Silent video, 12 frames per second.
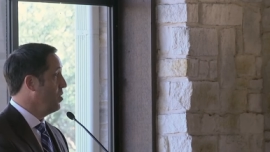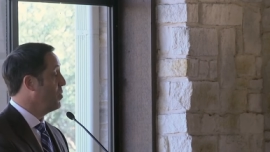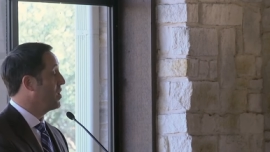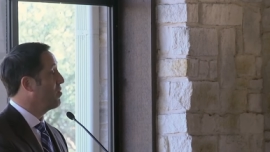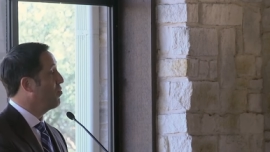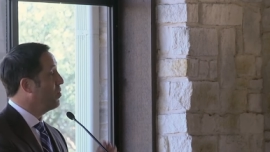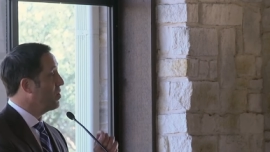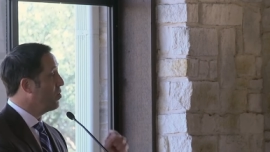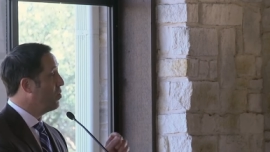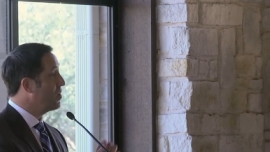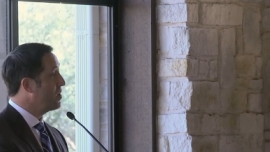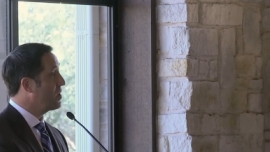But if we're
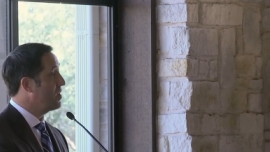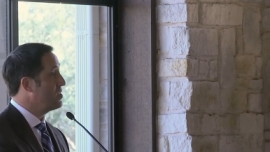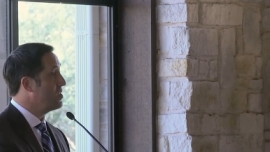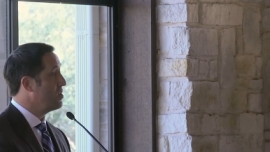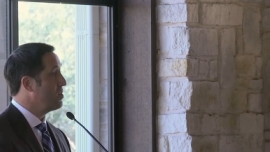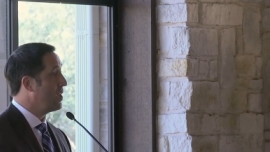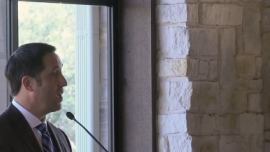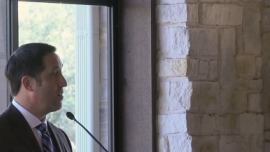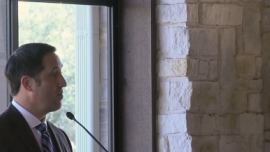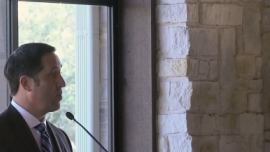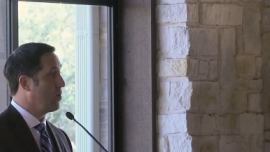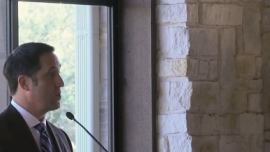going to continue to
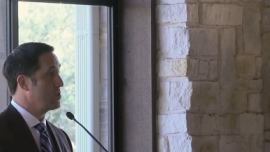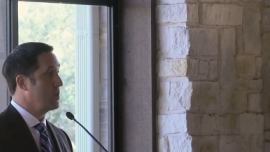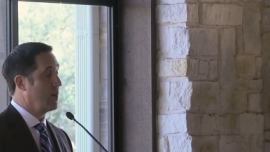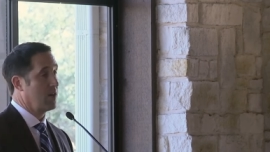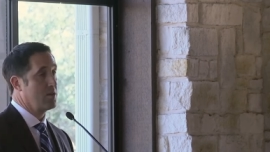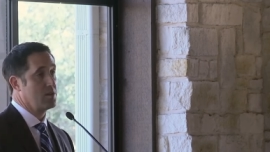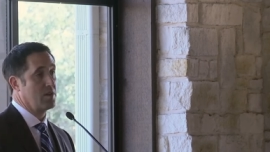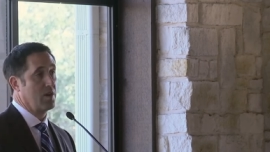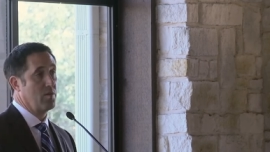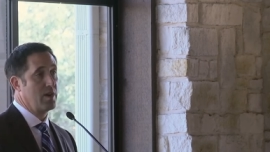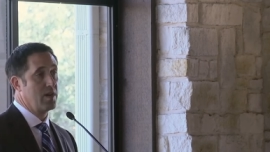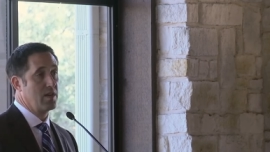have large dollars in our
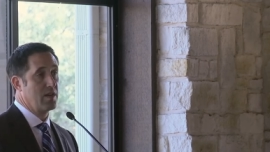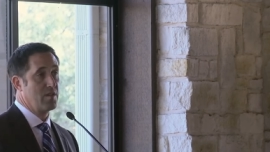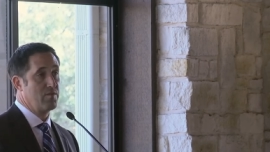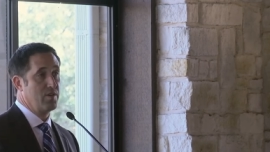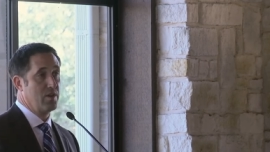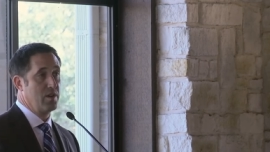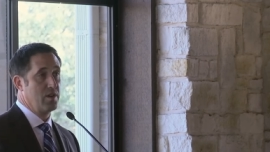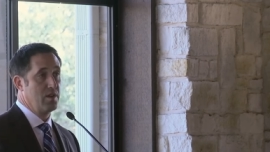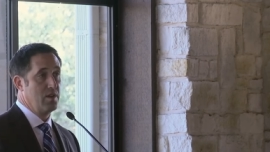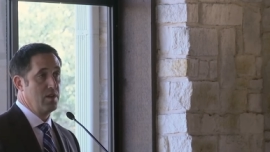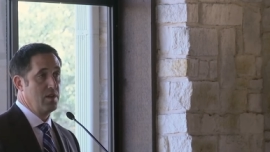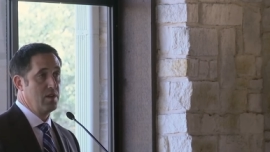rainy day fund,
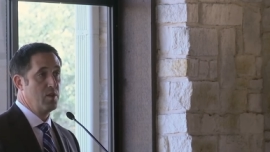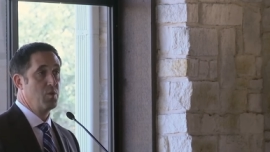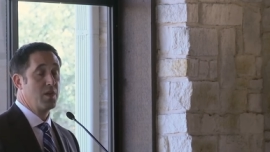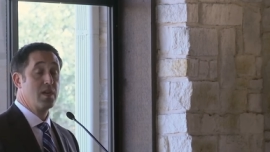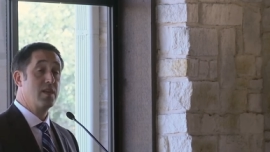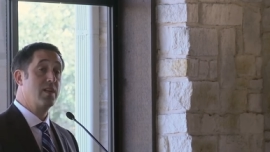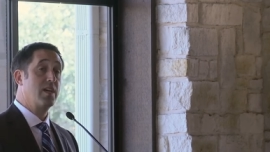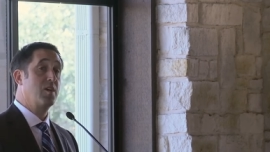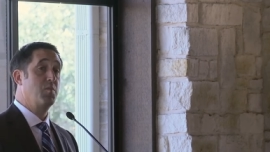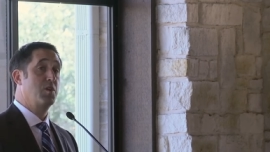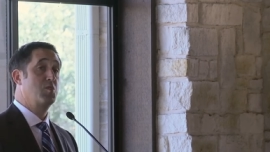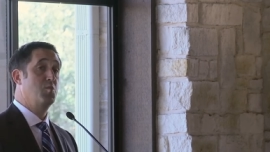then we need to take a
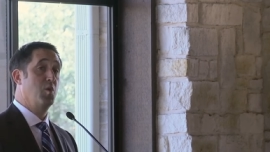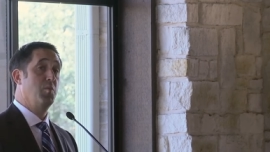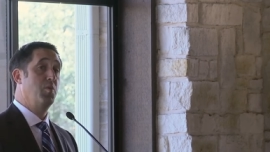much more